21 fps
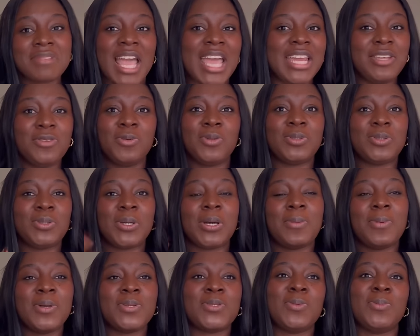I didn't want to talk
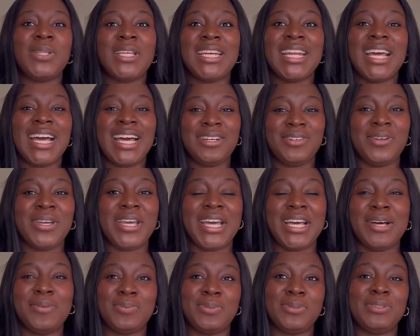about something that had not yet
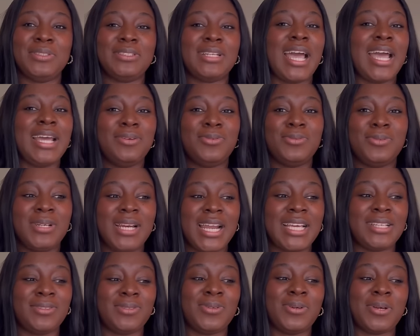happened. I don't
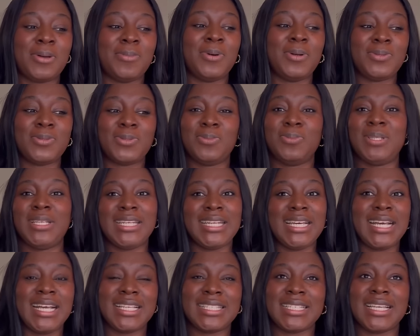like to talk about something
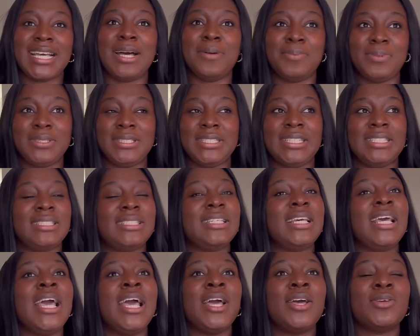that hasn't happened yet.
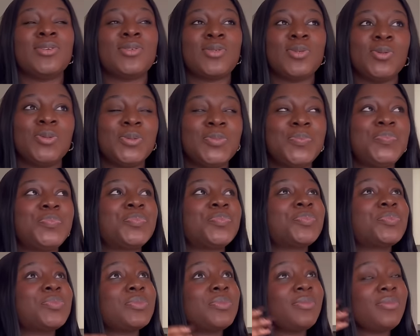So
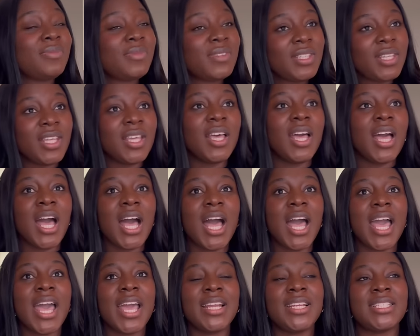
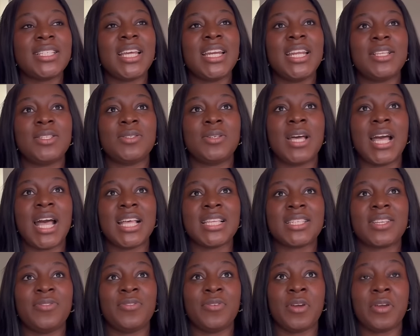I decided to
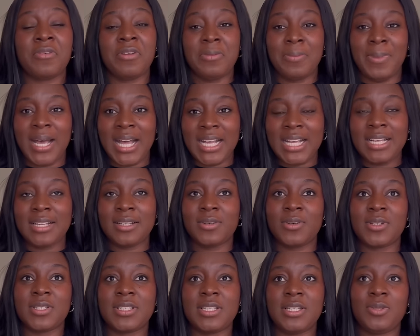ask for a remark
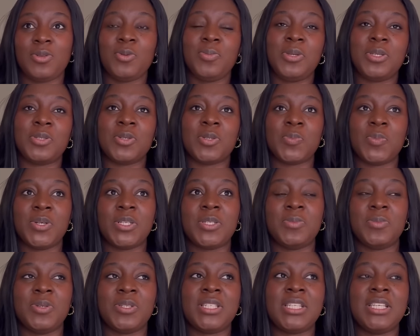because they told me it was
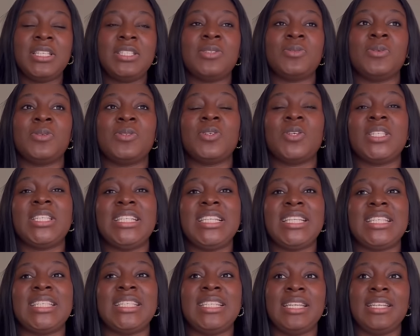possible since it was just
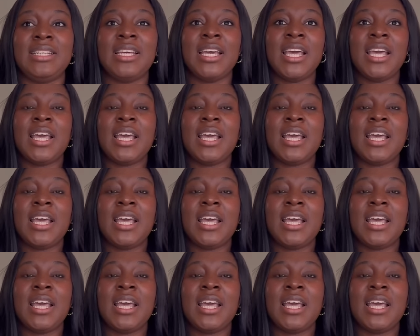listening